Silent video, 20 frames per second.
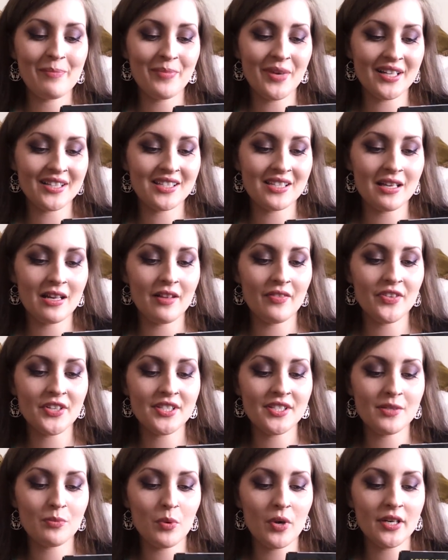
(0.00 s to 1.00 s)
But
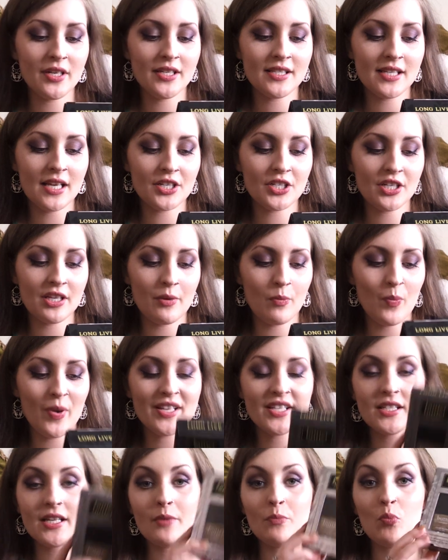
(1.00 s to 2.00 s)
this one is actually in
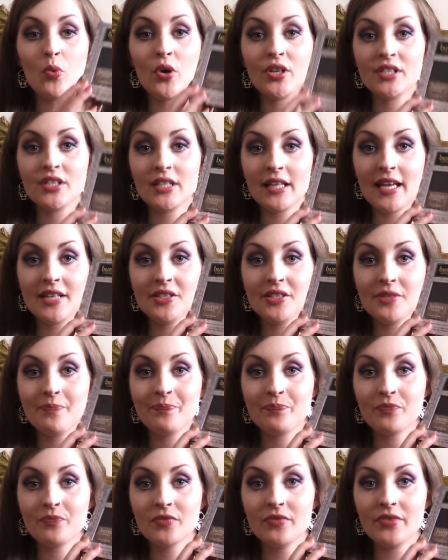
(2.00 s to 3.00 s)
West End Wonderland,
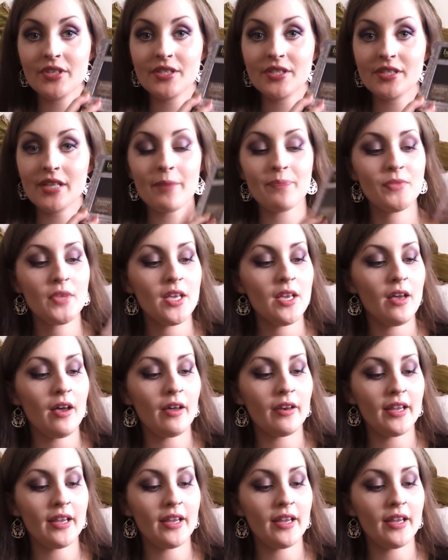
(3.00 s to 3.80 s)
this set.